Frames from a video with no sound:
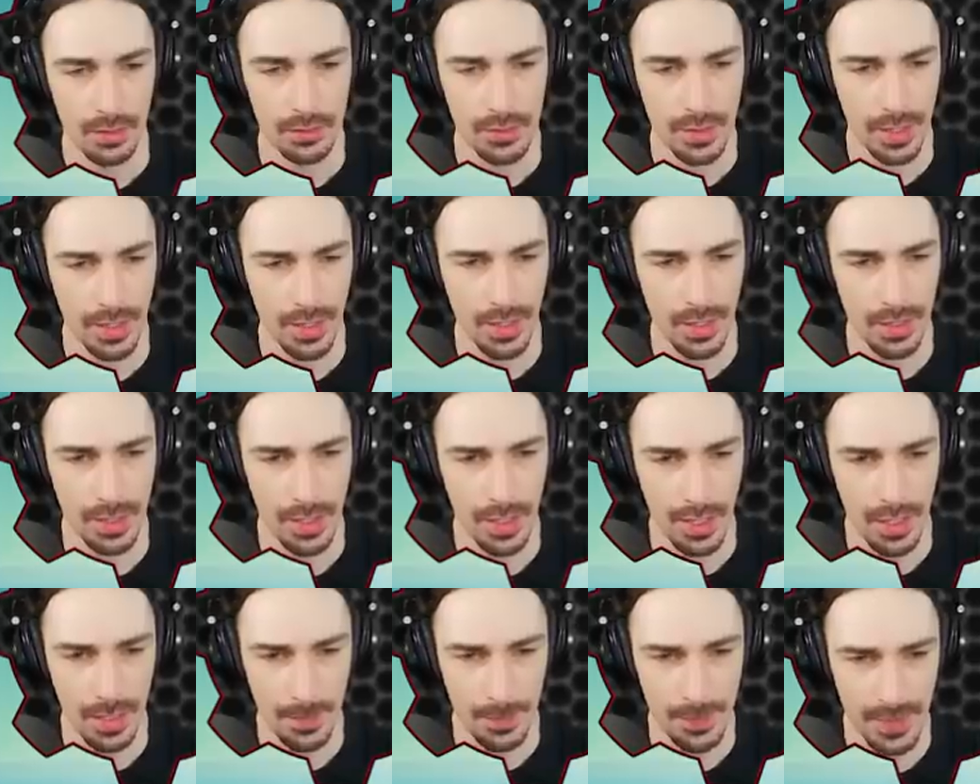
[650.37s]
Okay, and
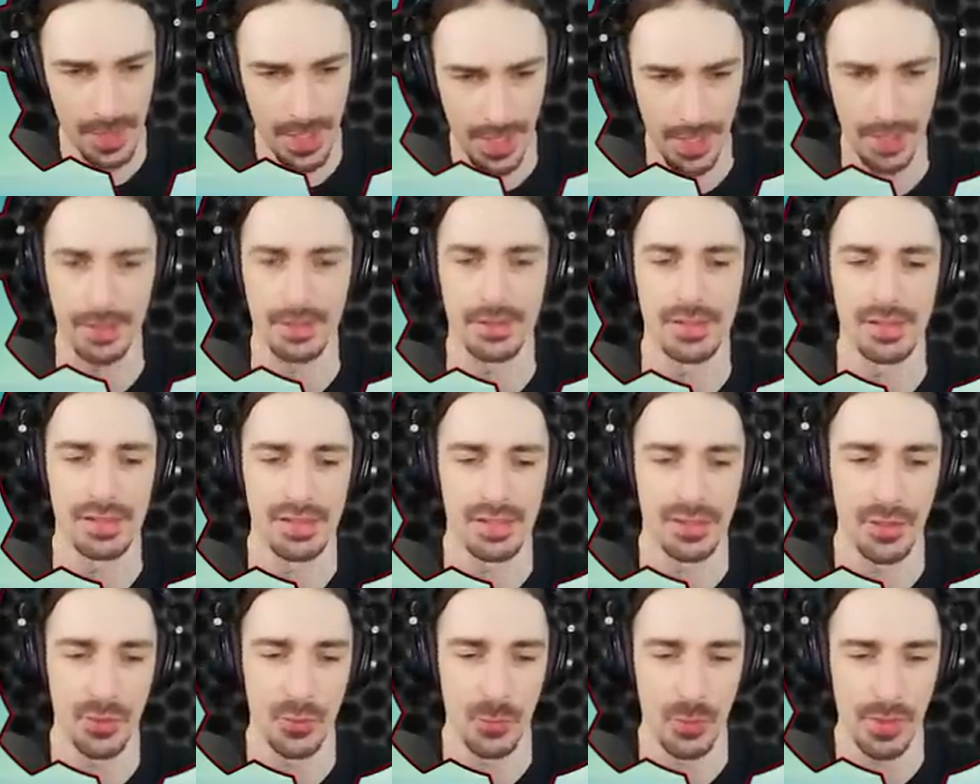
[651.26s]
up
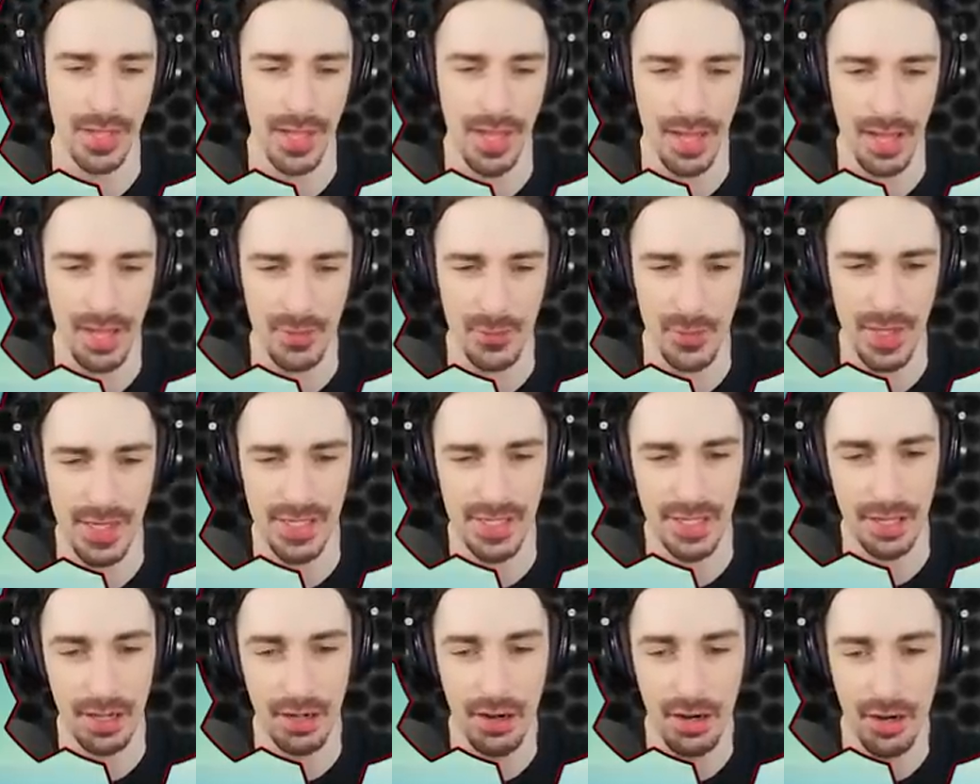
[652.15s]
next, we have a
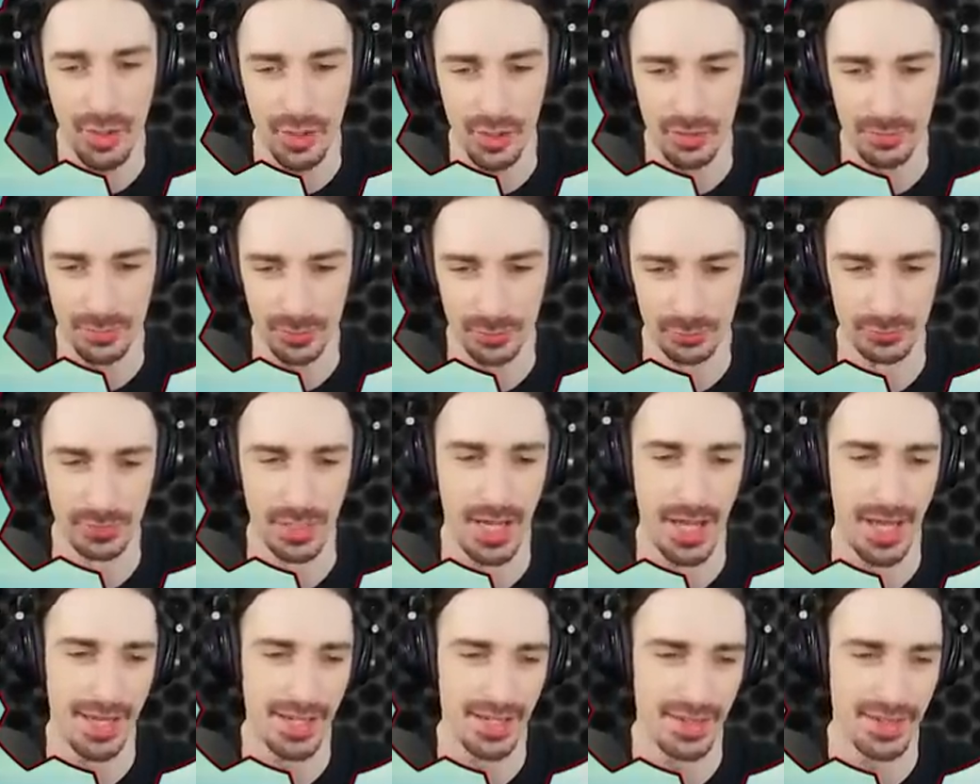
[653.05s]
carnival
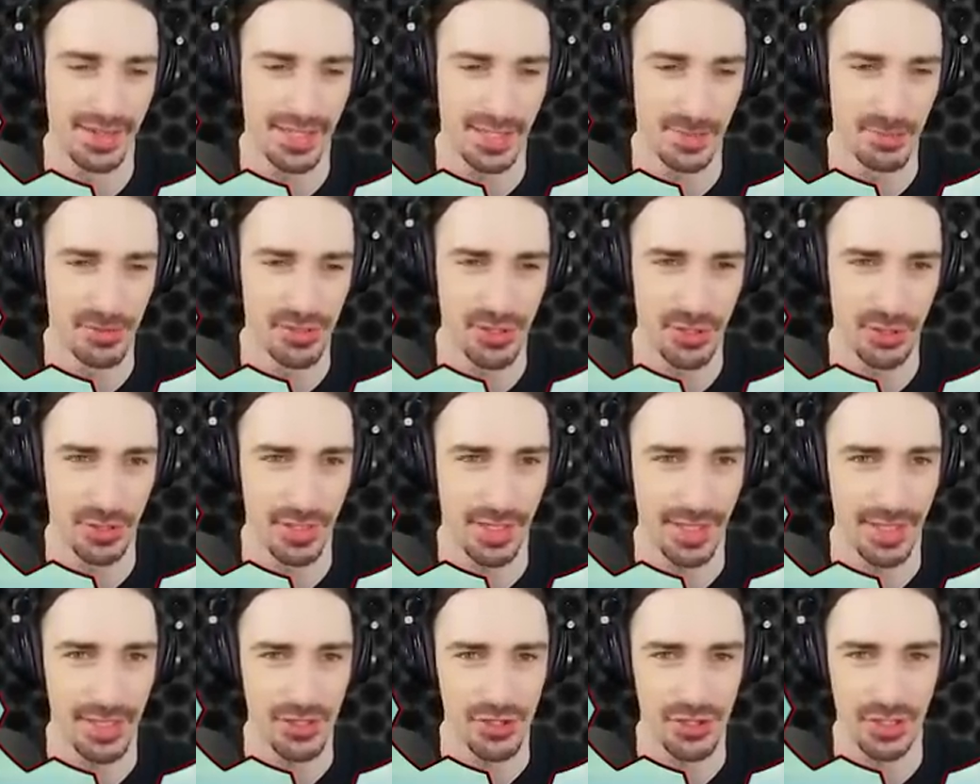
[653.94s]
ride themed
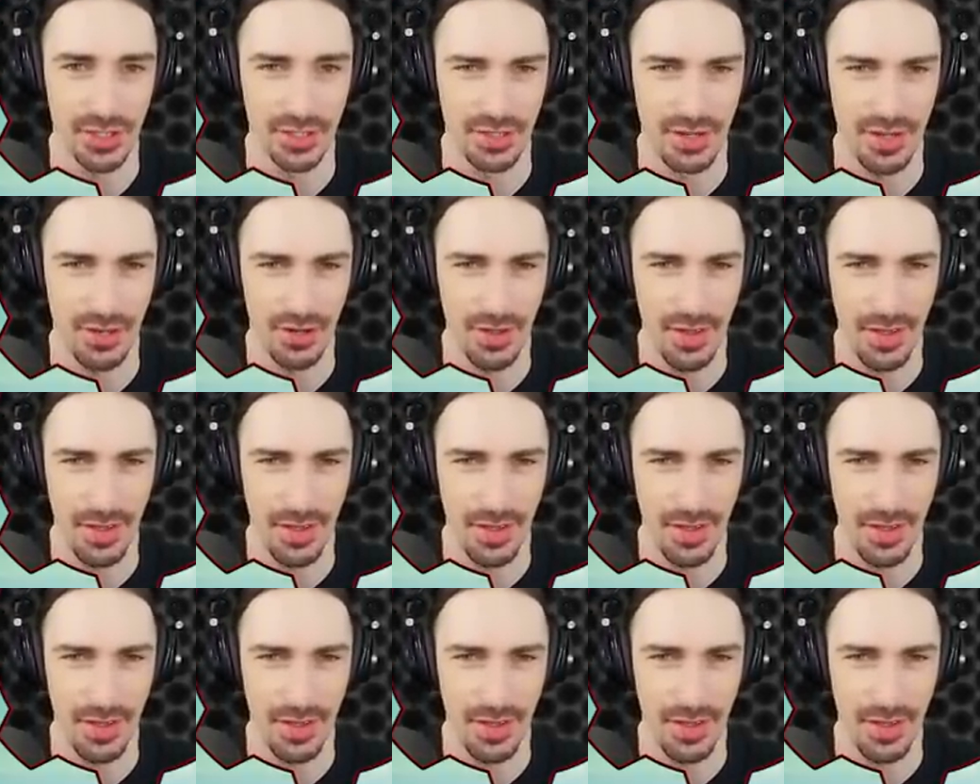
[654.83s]
creation.